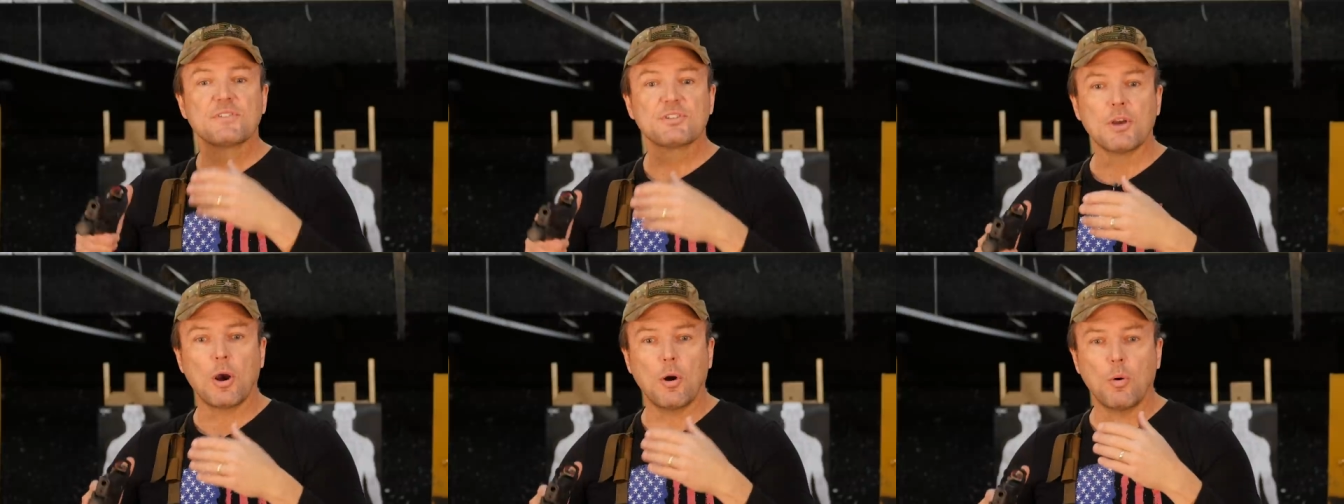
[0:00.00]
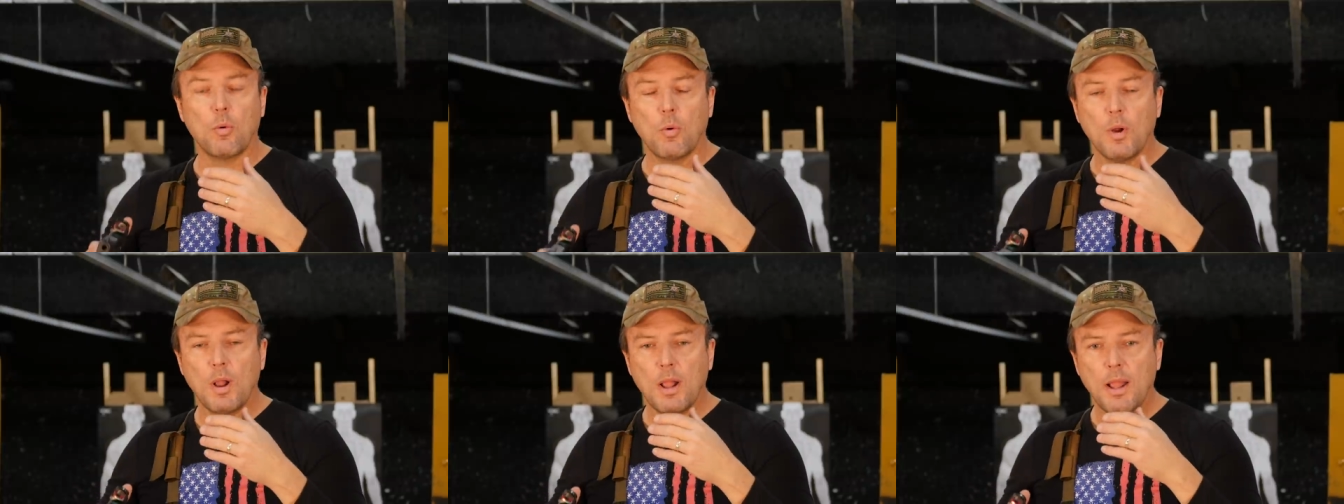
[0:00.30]

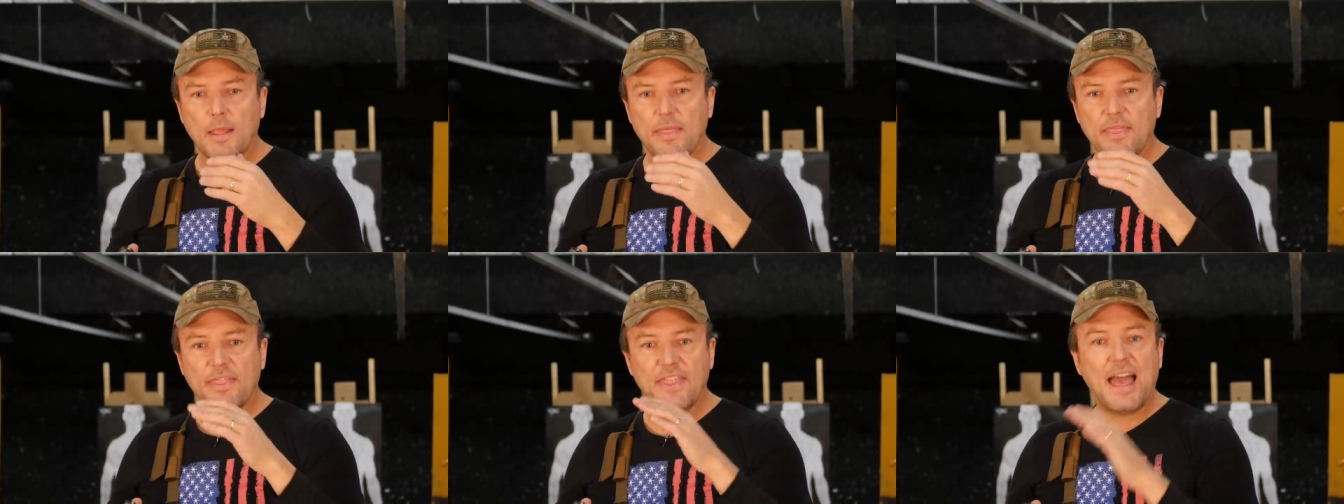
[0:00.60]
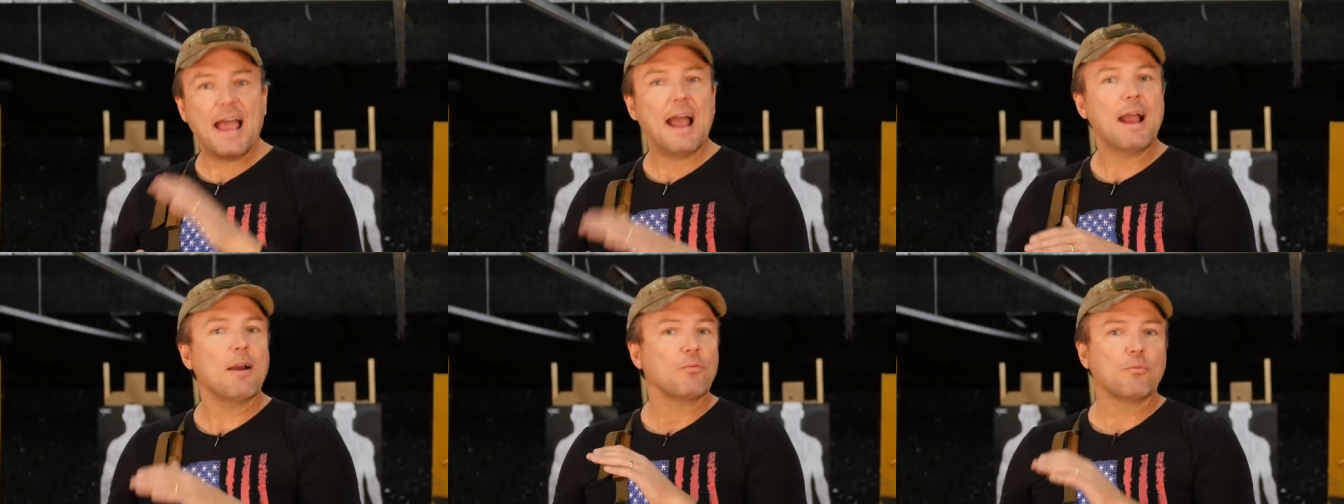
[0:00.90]
So
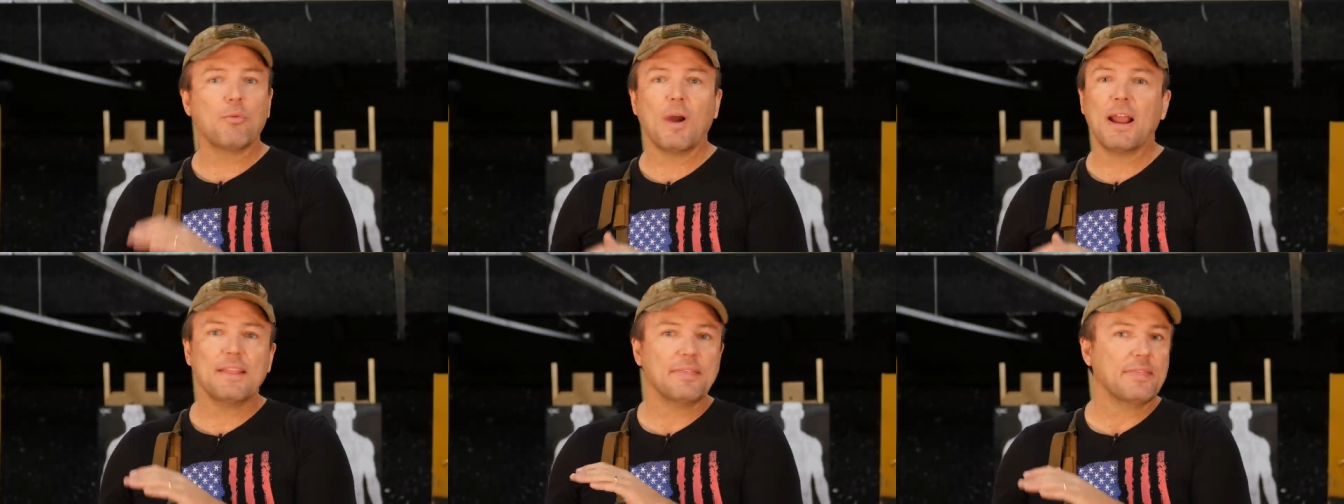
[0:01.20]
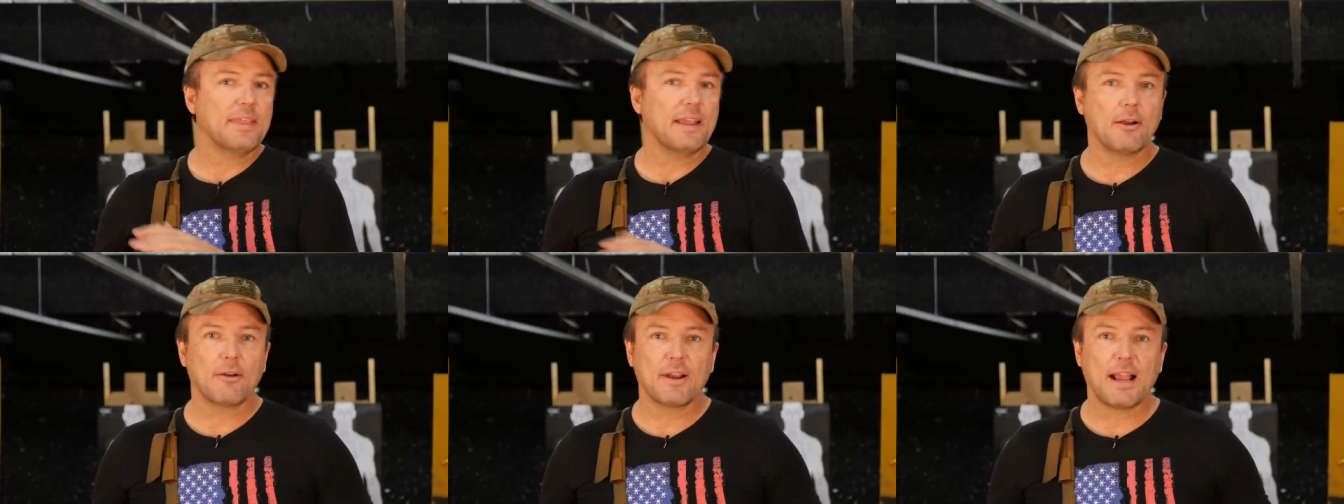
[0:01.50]
that right
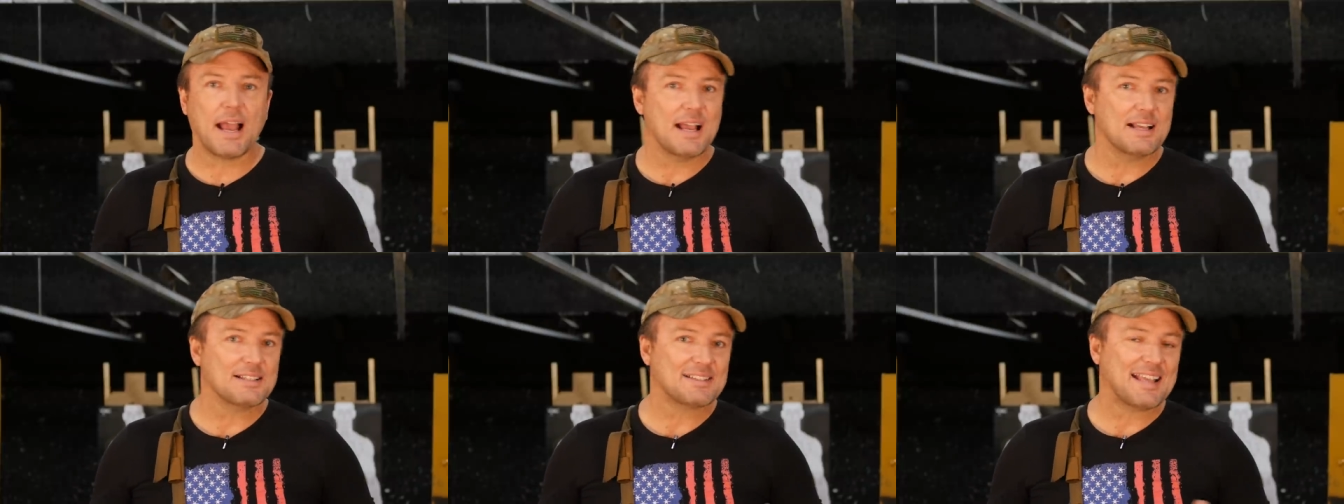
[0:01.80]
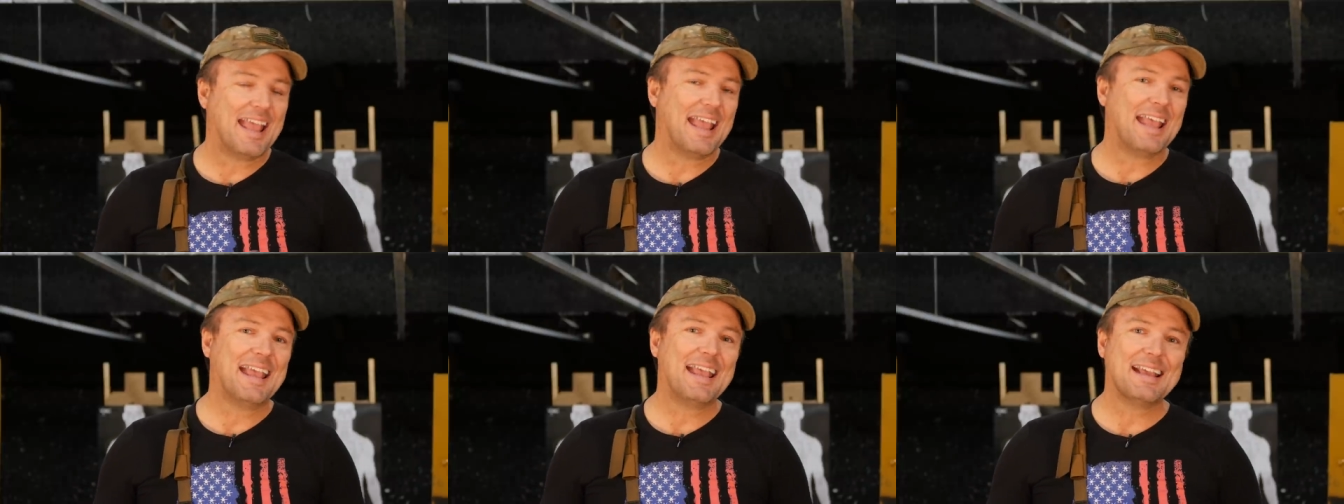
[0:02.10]
there, guys,
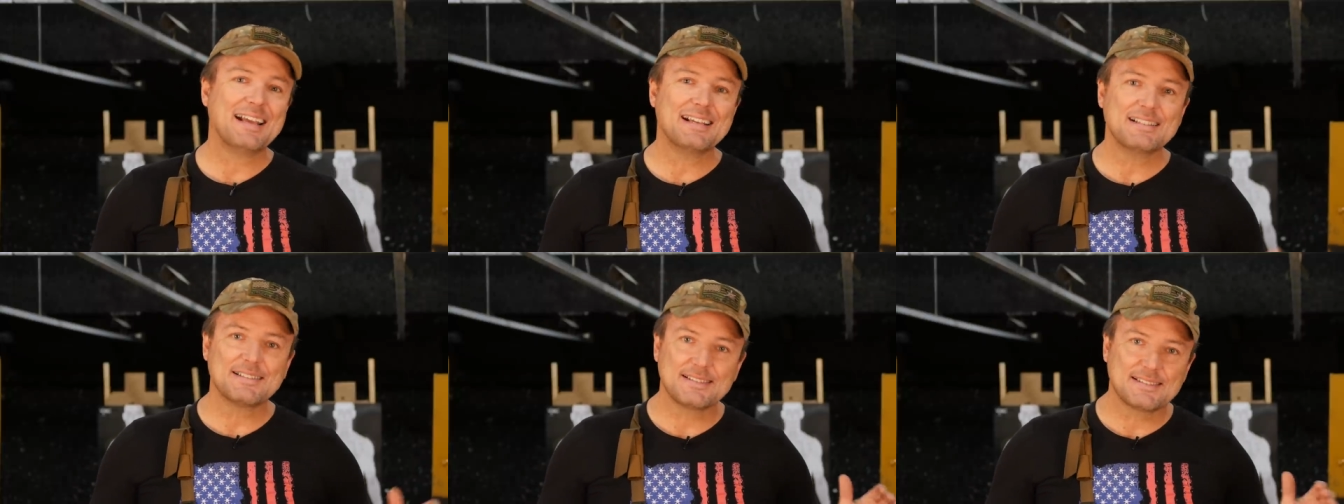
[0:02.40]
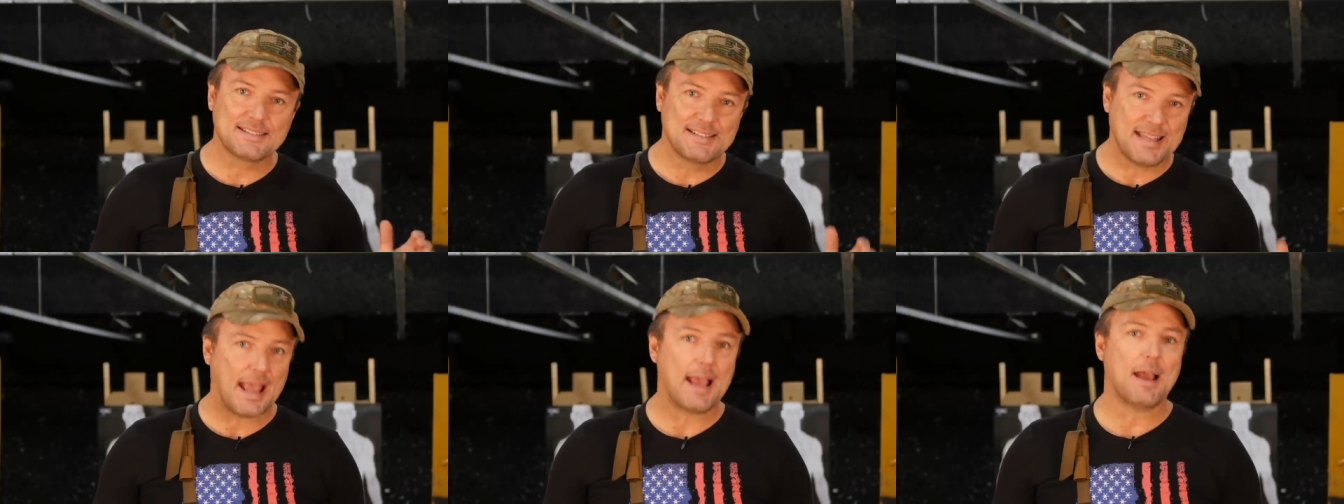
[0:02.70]

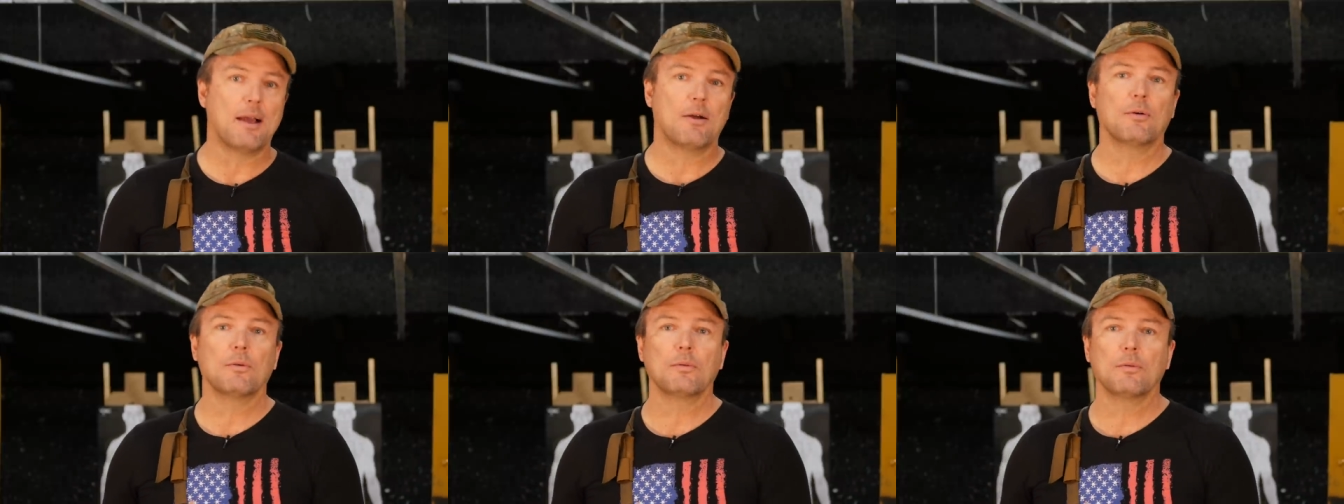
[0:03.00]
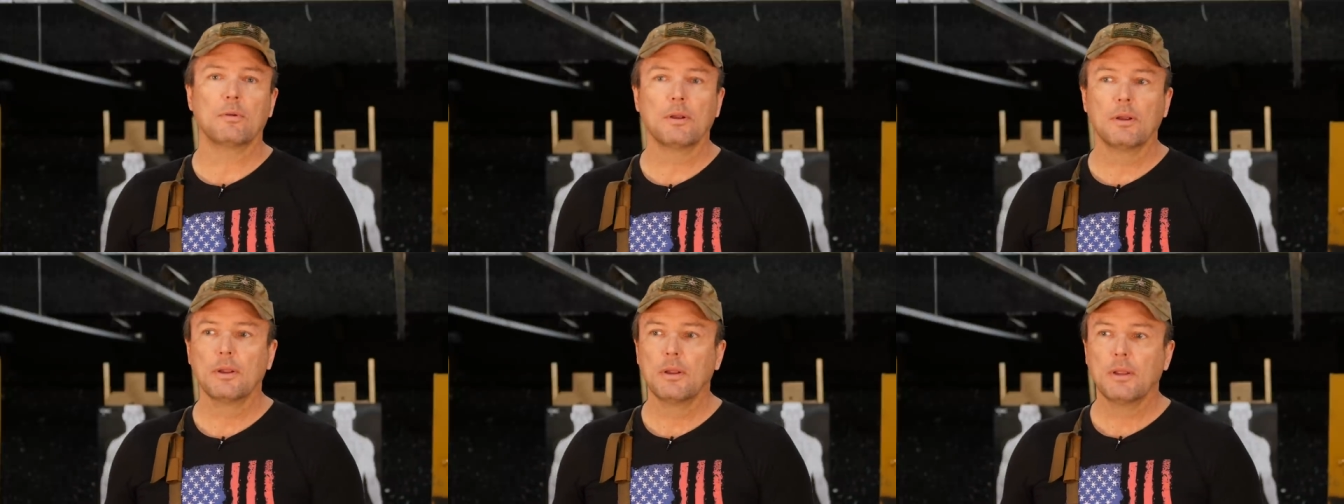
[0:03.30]
hands
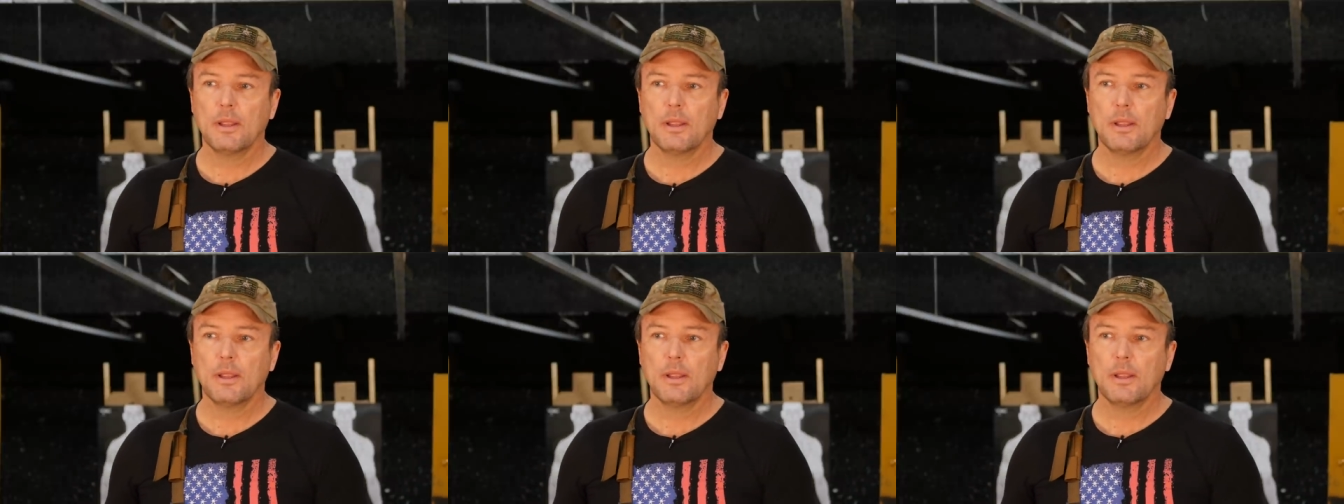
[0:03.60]
down,